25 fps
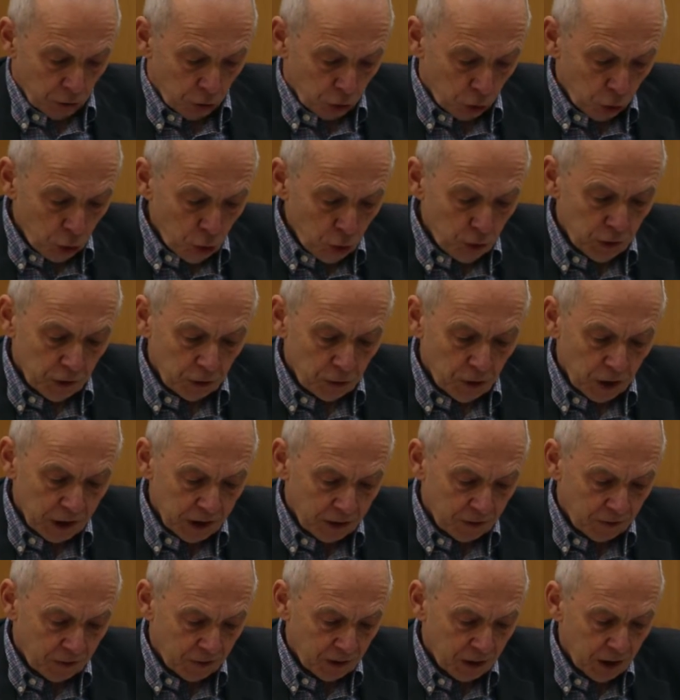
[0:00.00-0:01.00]
do the
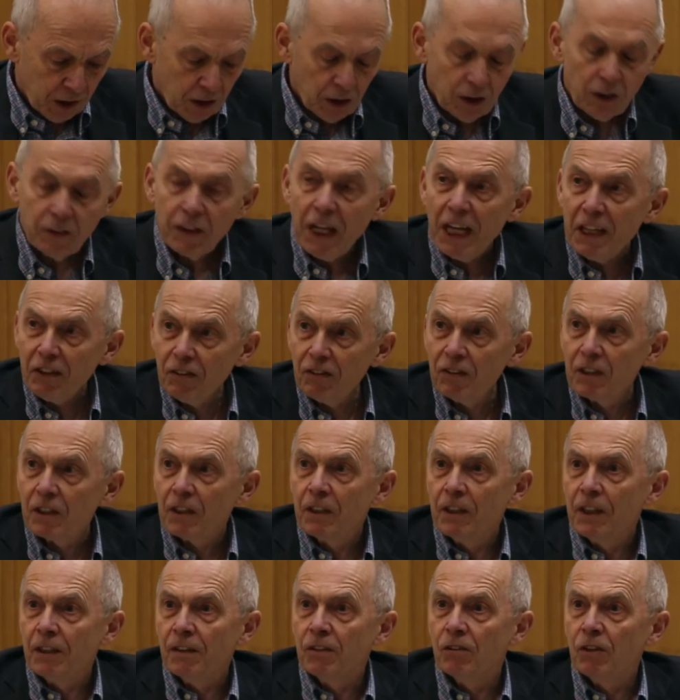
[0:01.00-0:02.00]
right thing,
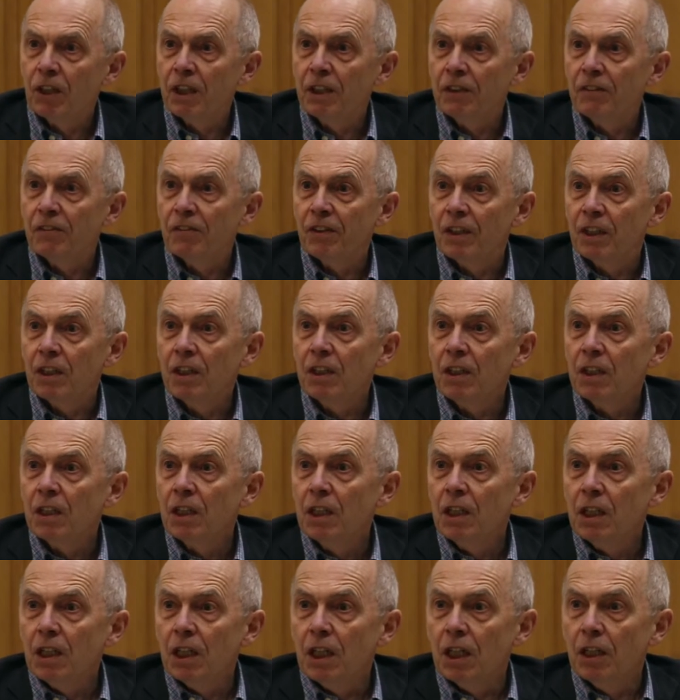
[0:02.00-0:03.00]
ethically the right thing,
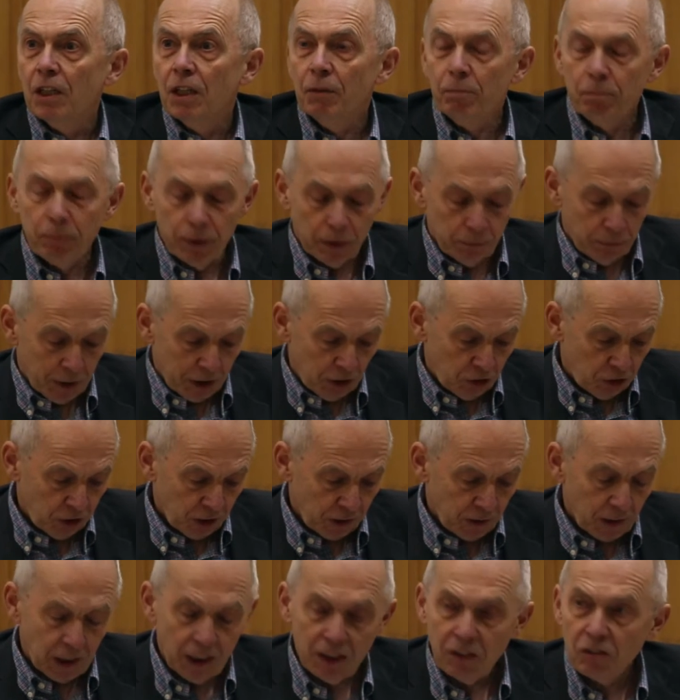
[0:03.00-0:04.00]
in
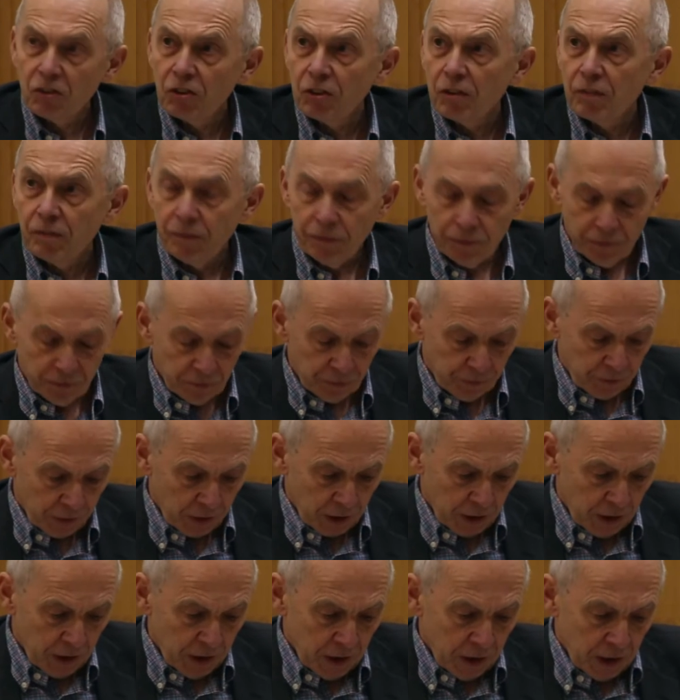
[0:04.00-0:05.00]
implementing that,
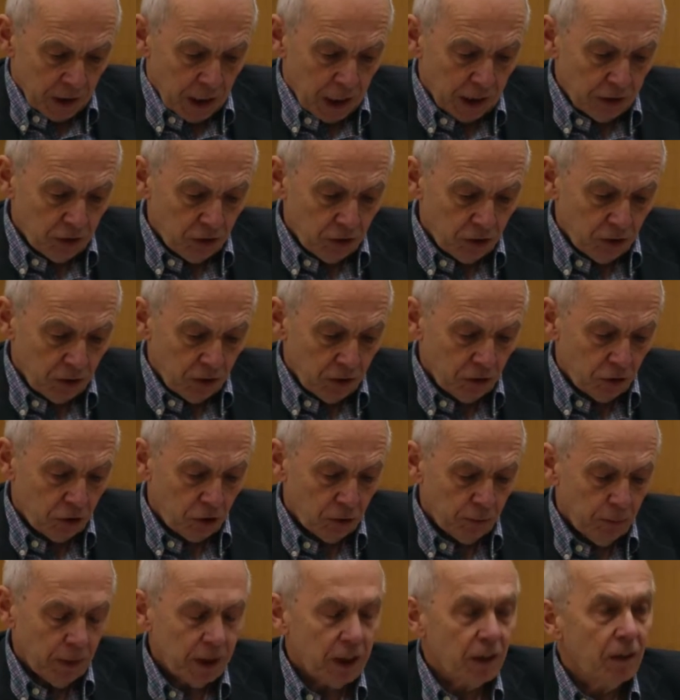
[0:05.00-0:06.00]
and
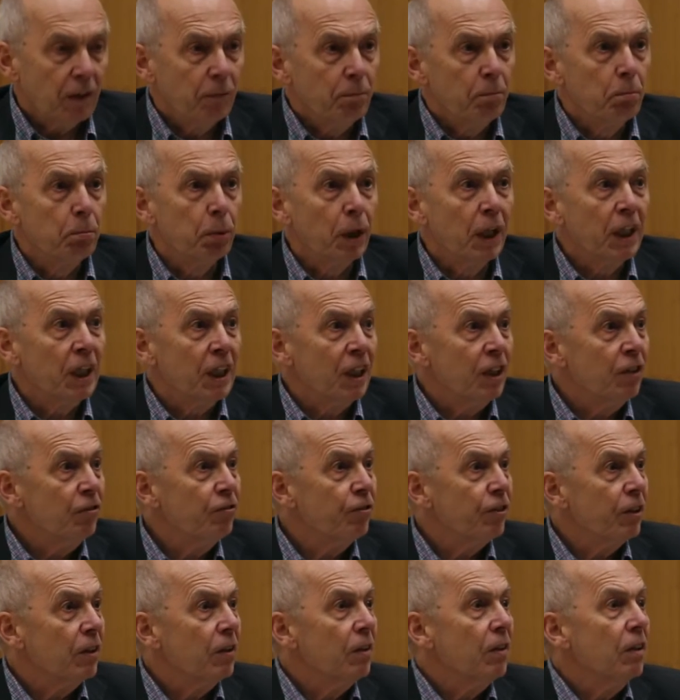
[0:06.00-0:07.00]
to make them
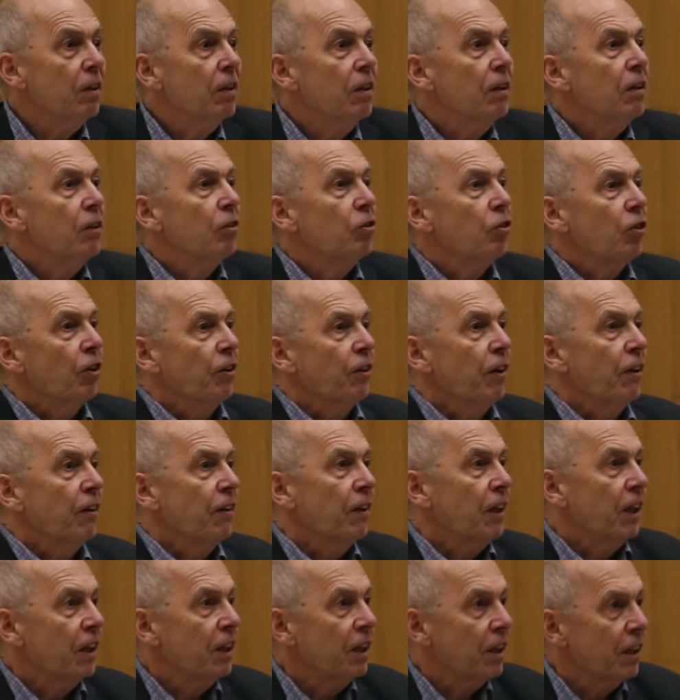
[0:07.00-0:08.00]
brave so
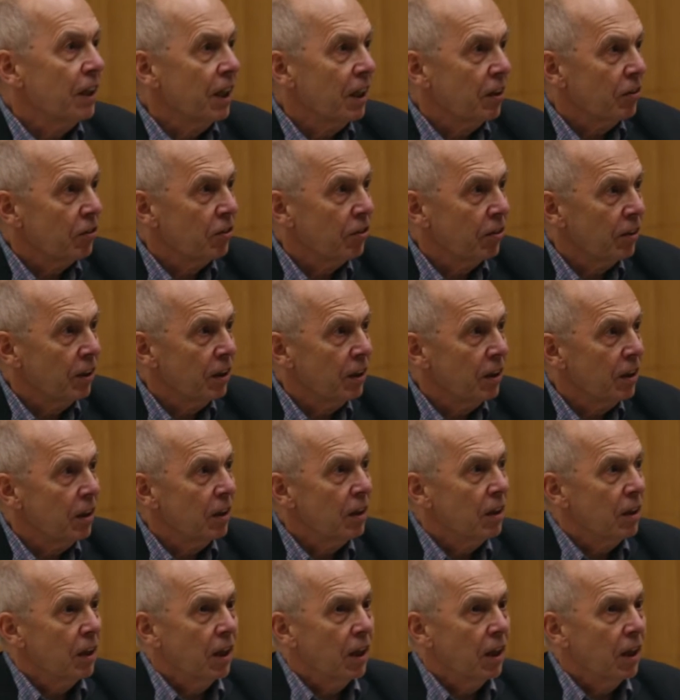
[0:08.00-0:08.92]
that they can actually